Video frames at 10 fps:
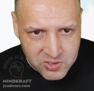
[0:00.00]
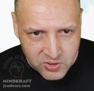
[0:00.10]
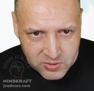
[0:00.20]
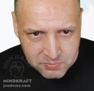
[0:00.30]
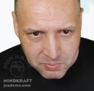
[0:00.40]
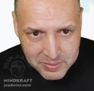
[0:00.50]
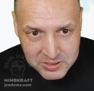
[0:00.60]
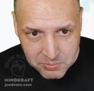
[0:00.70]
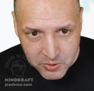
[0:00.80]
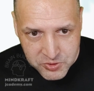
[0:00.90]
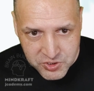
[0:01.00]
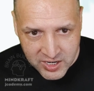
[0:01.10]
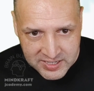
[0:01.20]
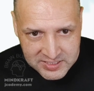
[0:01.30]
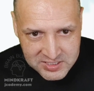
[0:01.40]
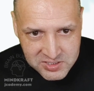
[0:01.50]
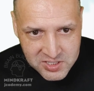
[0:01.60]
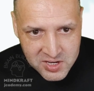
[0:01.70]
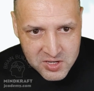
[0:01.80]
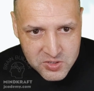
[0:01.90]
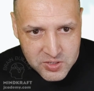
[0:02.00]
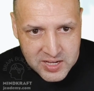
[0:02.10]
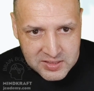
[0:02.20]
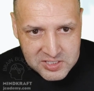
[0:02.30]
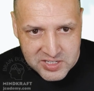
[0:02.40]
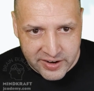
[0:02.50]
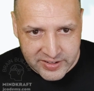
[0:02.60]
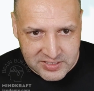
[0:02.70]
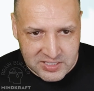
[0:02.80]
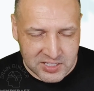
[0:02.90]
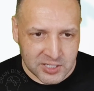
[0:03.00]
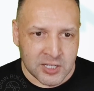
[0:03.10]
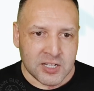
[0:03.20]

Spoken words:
or most Chinese, you get this character here.